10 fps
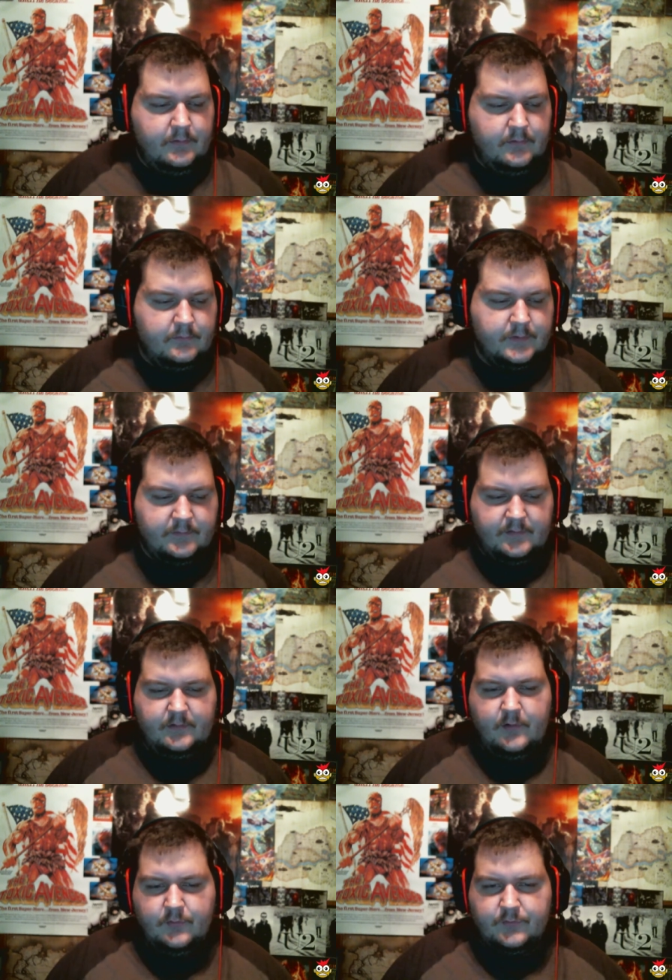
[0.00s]

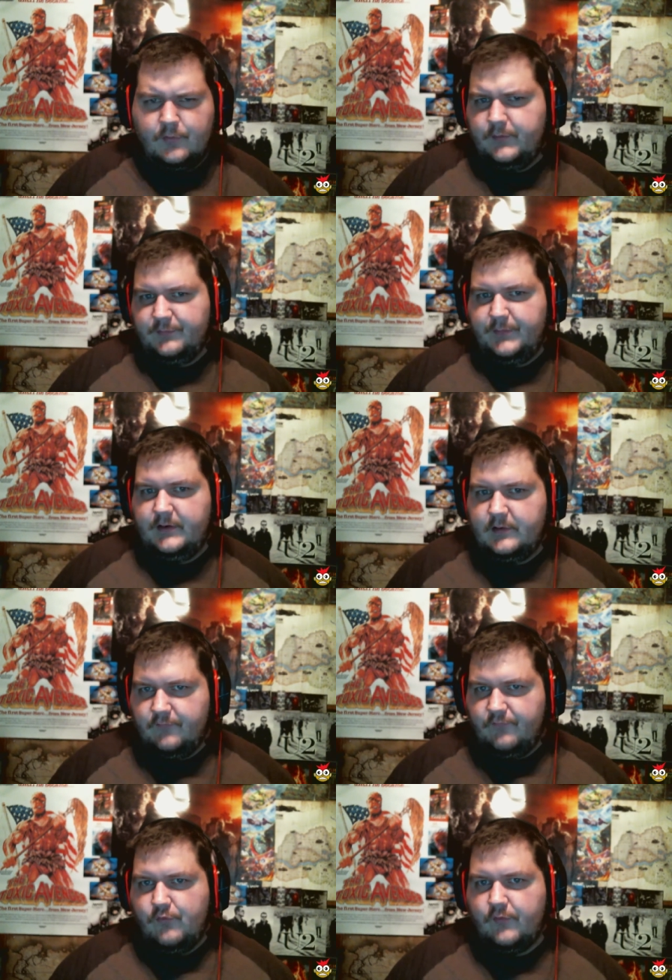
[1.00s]
Nintendo has always been at the
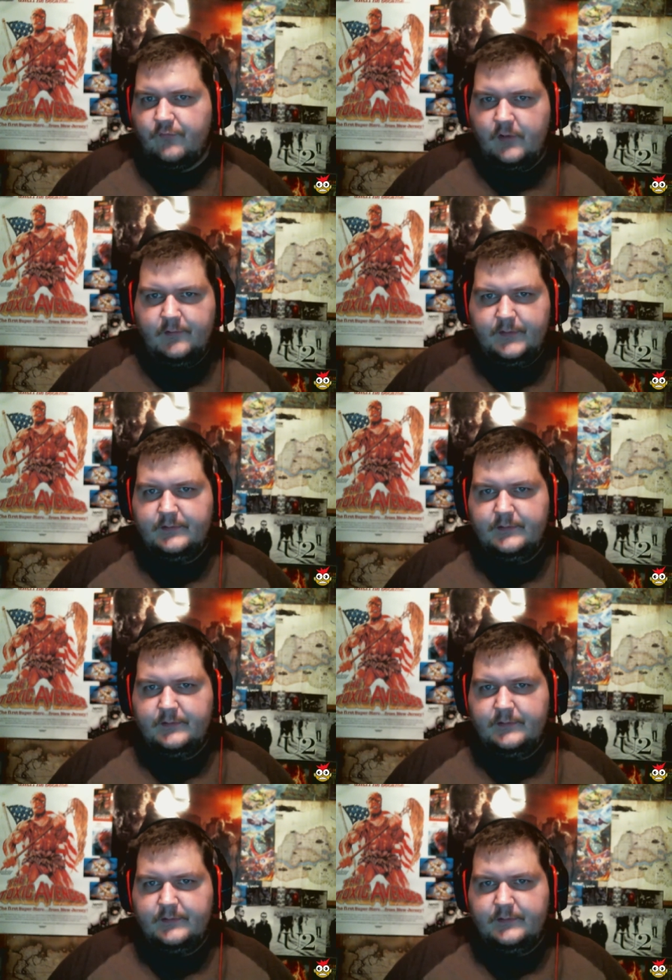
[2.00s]
forefront of it.